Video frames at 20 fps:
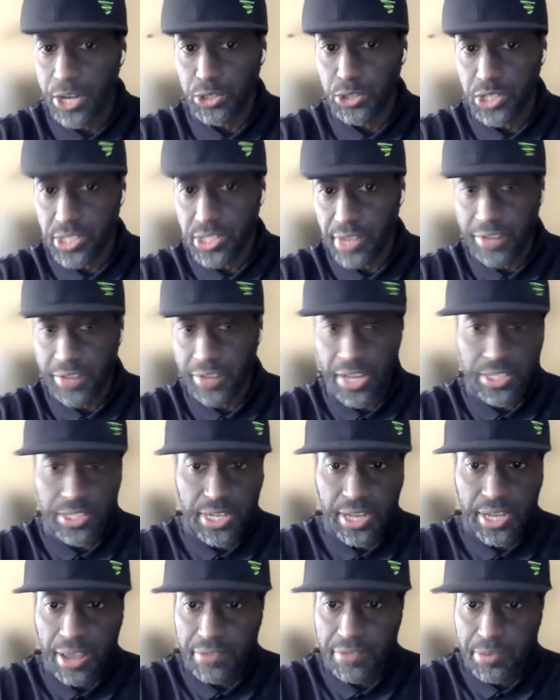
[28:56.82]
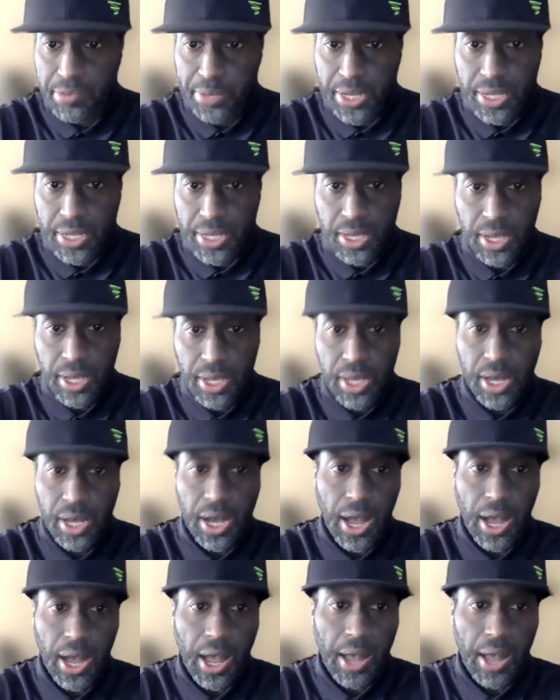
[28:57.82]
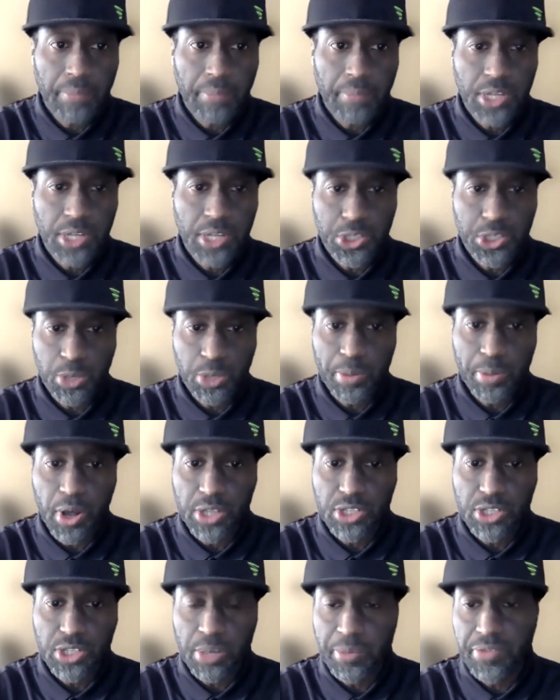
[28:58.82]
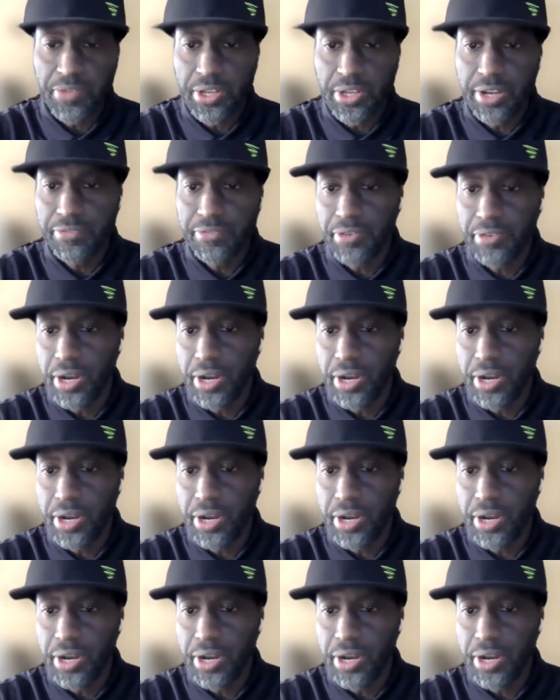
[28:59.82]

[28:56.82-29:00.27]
And here's the 718 AVP. Touched upon some of the